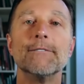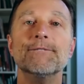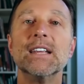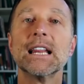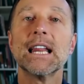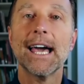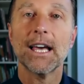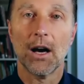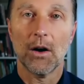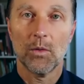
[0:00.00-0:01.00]

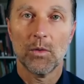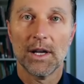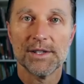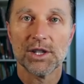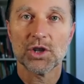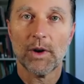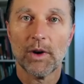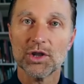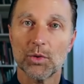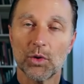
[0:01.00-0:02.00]
Vitiligo, a
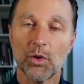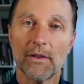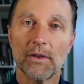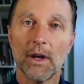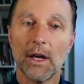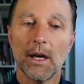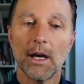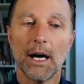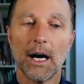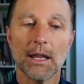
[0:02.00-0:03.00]
situation where you have
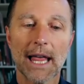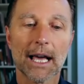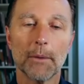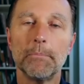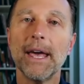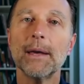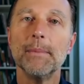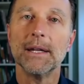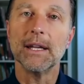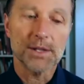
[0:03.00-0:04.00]
a lack of
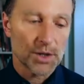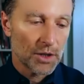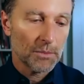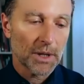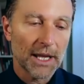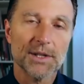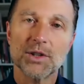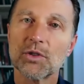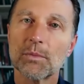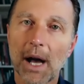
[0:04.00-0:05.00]
pigment in certain
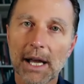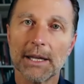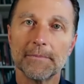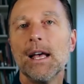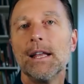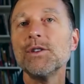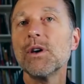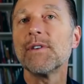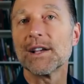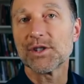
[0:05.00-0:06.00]
places in your body. Then you
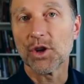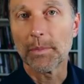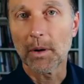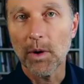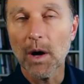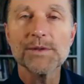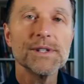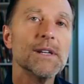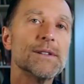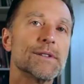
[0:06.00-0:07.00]
have
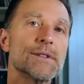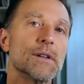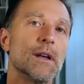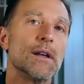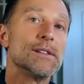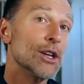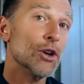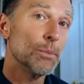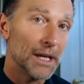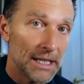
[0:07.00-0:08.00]
osteoporosis, C
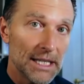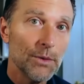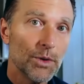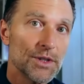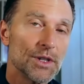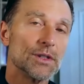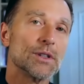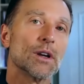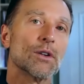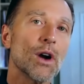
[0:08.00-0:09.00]
O P D, which
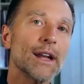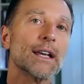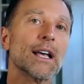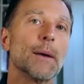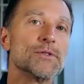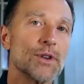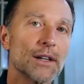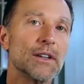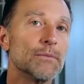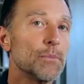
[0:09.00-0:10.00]
is chronic
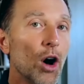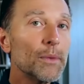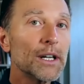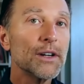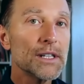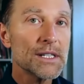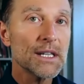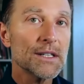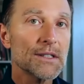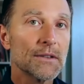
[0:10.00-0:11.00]
obstructive pulmonary
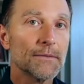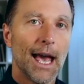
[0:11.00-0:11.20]
disease.